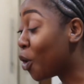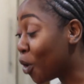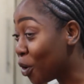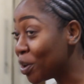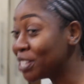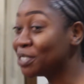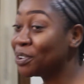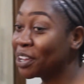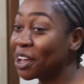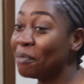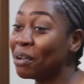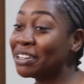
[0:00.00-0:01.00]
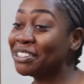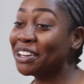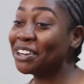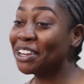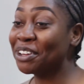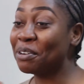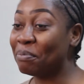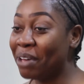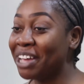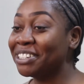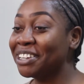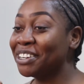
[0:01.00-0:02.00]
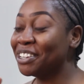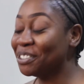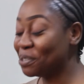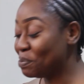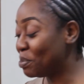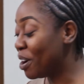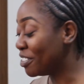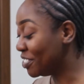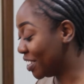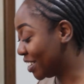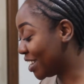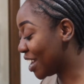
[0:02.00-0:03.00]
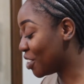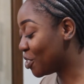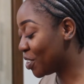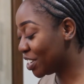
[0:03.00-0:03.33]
always talking about turning your passion into profit. Like, go